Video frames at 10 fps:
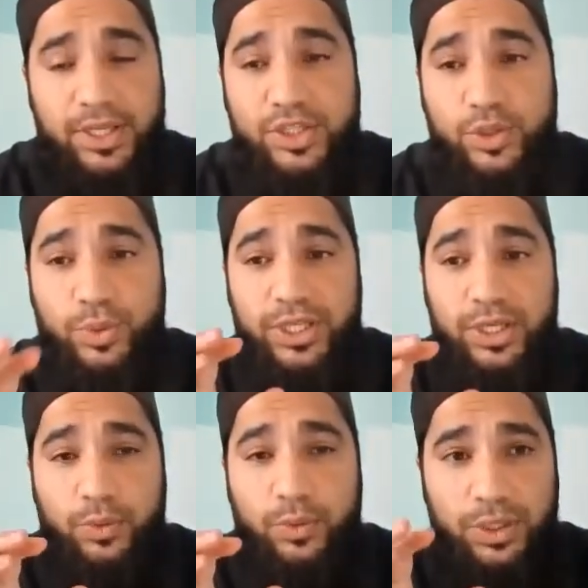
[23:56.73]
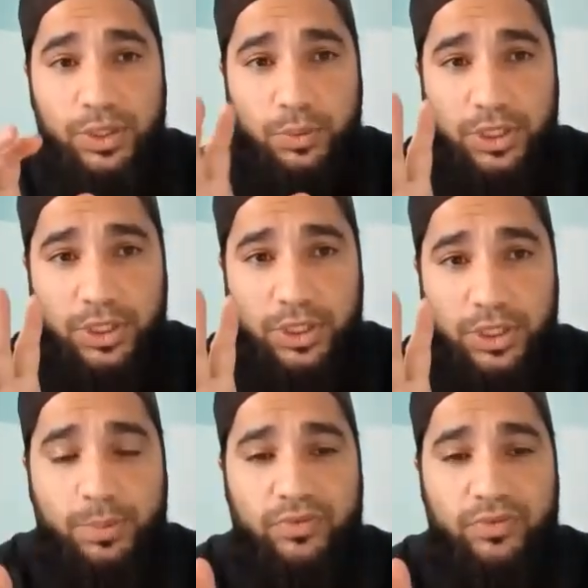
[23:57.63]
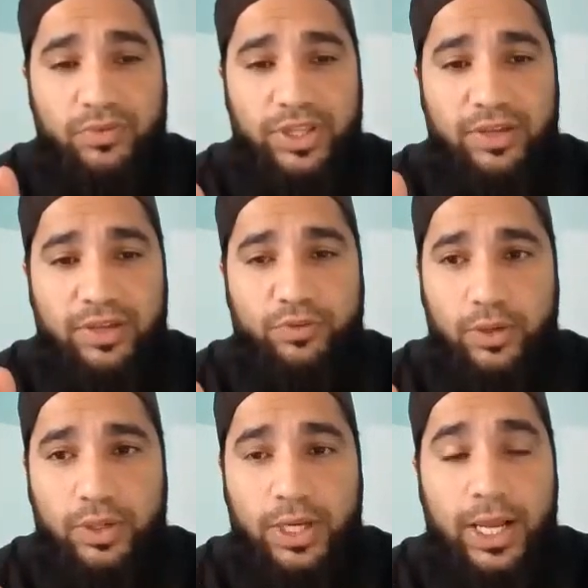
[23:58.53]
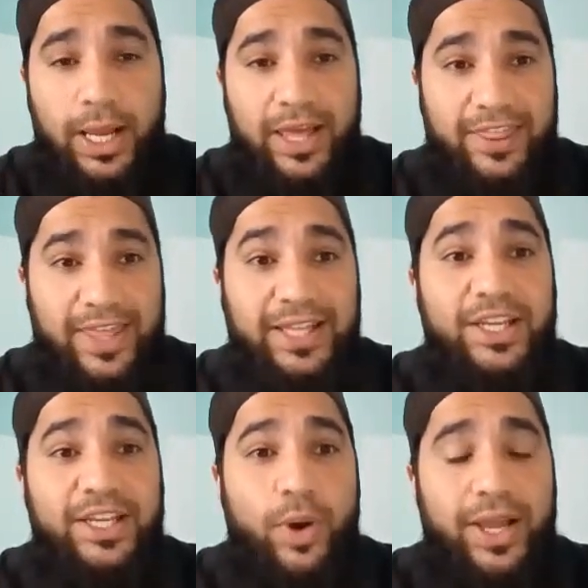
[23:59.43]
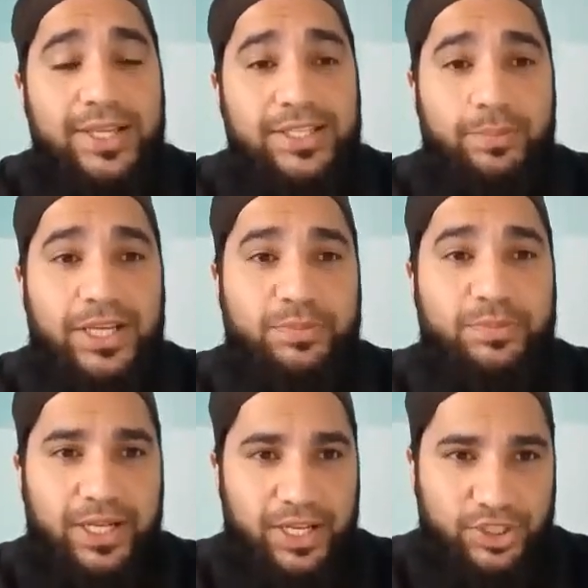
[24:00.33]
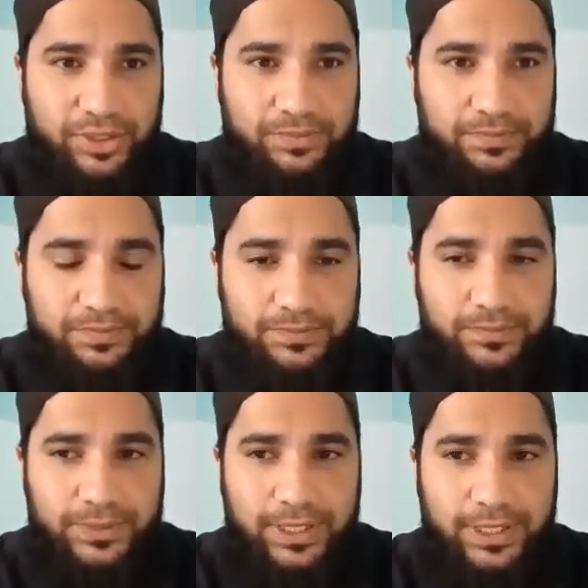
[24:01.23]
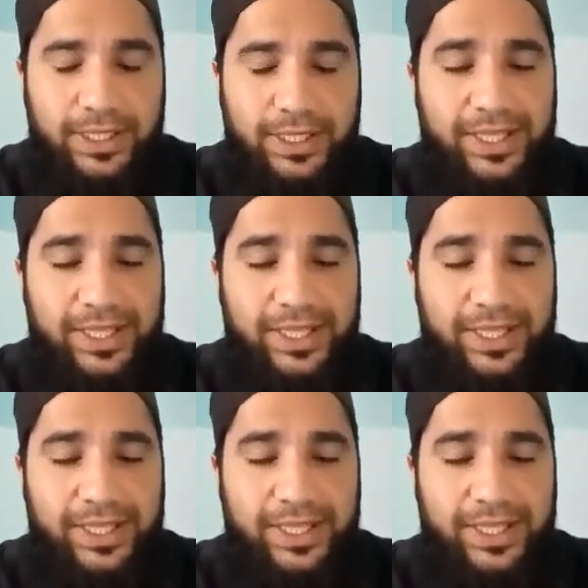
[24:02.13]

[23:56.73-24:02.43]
So we're gonna stop over there for now. That requires some explanation. Right?